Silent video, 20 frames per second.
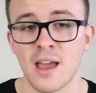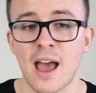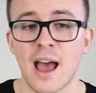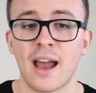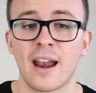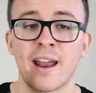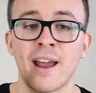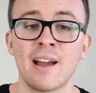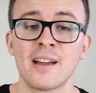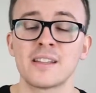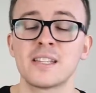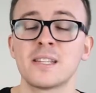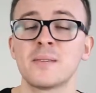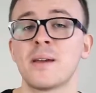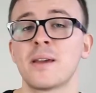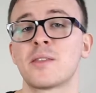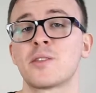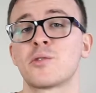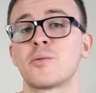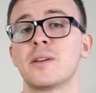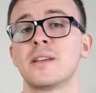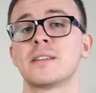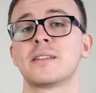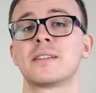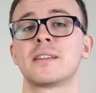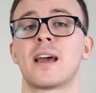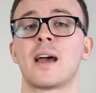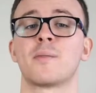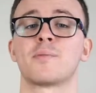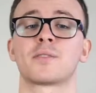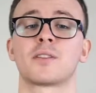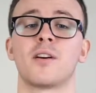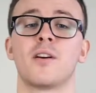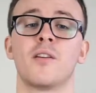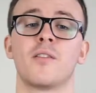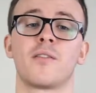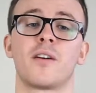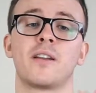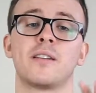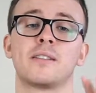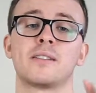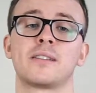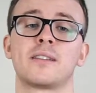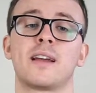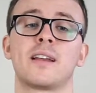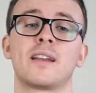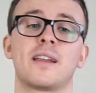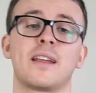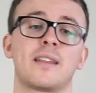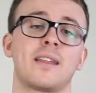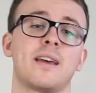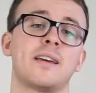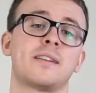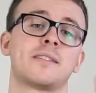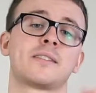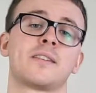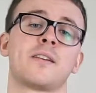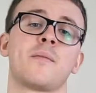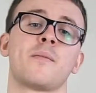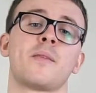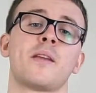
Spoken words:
And I actually made 3 steps of understanding this.